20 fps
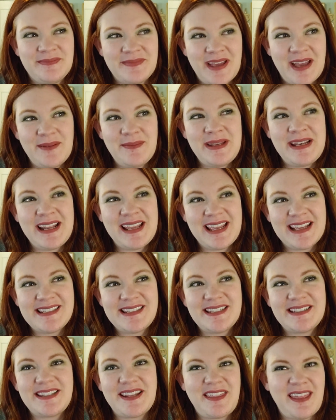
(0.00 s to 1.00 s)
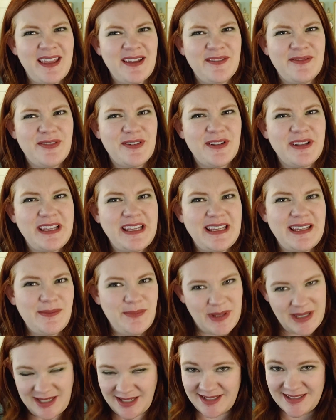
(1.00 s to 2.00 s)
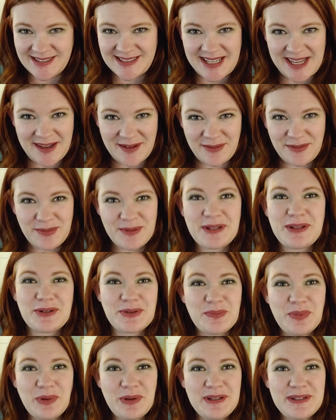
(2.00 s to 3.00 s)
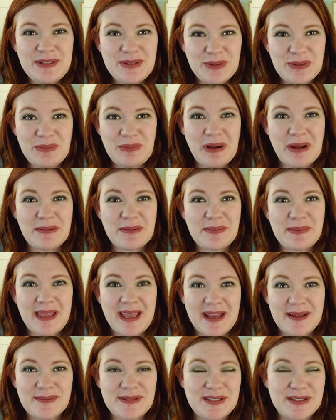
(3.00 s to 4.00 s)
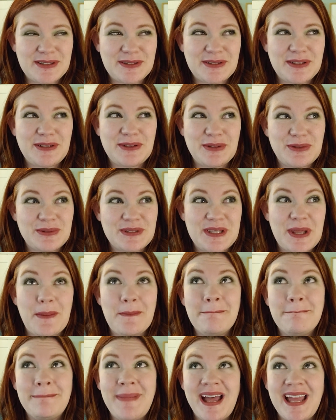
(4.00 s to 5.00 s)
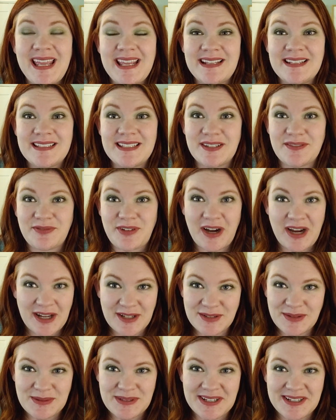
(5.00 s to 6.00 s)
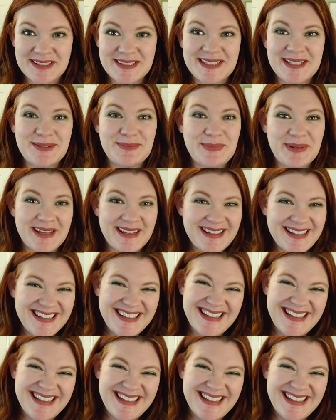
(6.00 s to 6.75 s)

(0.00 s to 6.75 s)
I mean, I guess that's a thankfully because I have 3 little boys who would probably absolutely lose their minds if our house was haunted, but